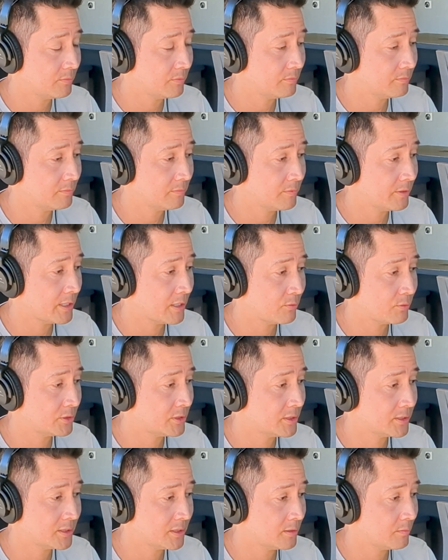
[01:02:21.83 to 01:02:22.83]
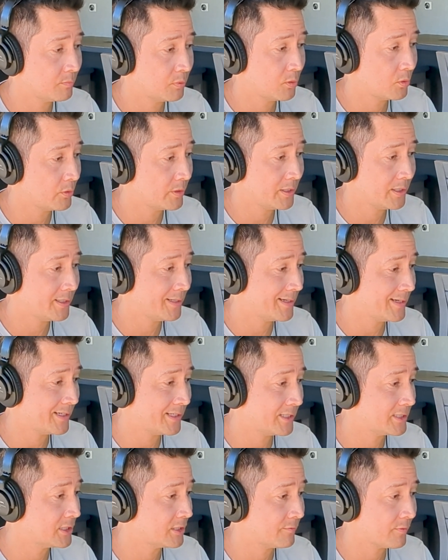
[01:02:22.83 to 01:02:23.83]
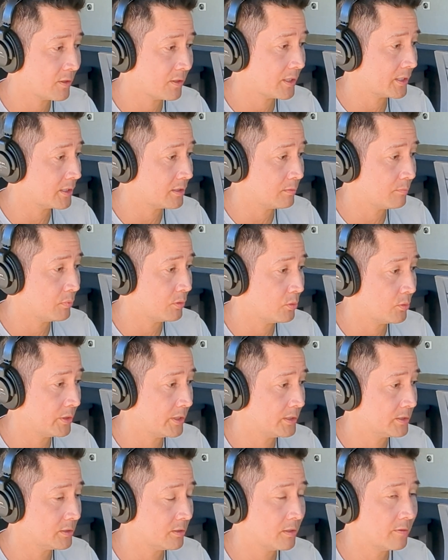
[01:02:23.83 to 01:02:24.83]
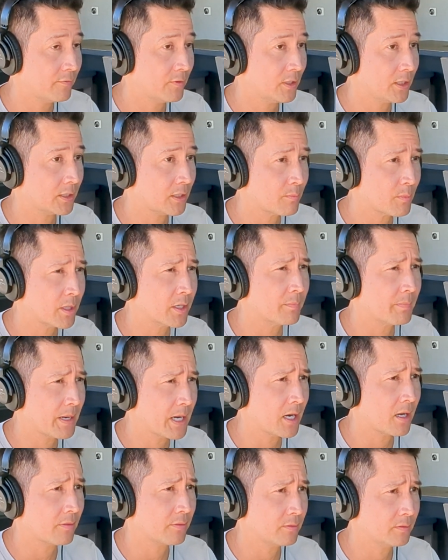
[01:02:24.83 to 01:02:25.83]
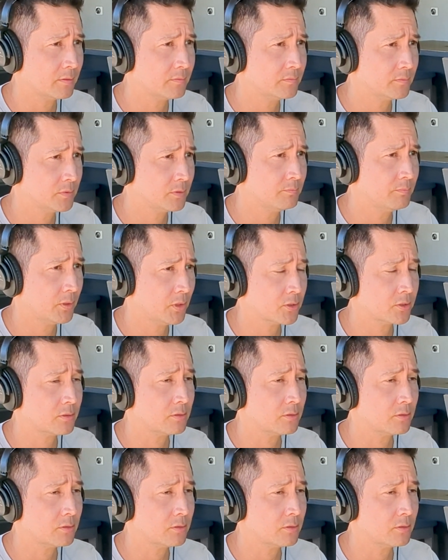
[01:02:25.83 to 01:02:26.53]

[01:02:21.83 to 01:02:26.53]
When I was just an employee, I just felt like an employee. So I feel like I'm on a path to personal